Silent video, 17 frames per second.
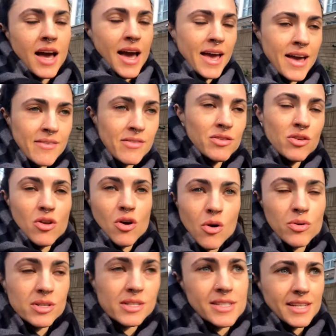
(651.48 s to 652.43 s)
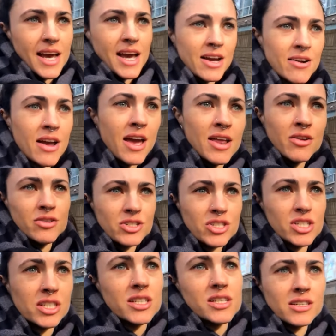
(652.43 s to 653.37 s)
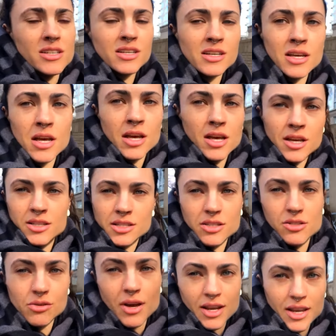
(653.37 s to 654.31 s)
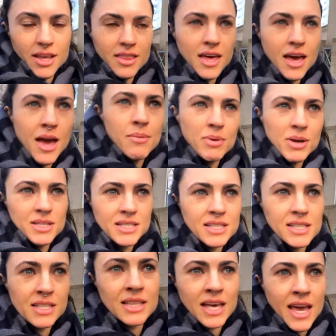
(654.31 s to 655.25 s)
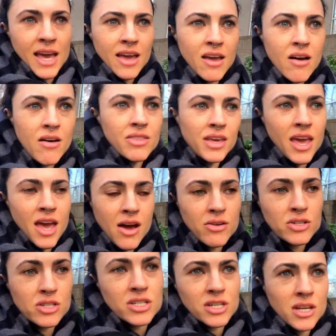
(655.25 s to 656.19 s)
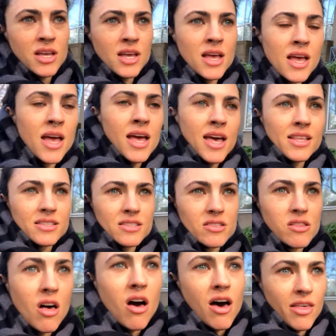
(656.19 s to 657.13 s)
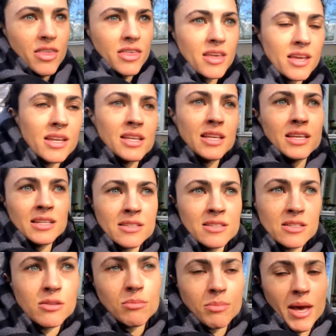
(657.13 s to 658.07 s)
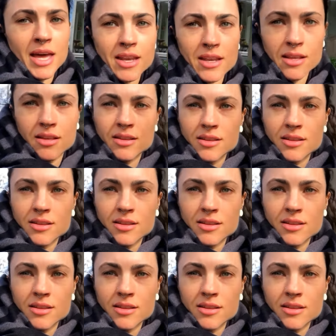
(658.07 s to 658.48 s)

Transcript: I have no desire or energy to do any of that. I basically lay on the couch and sloth and eat until bed.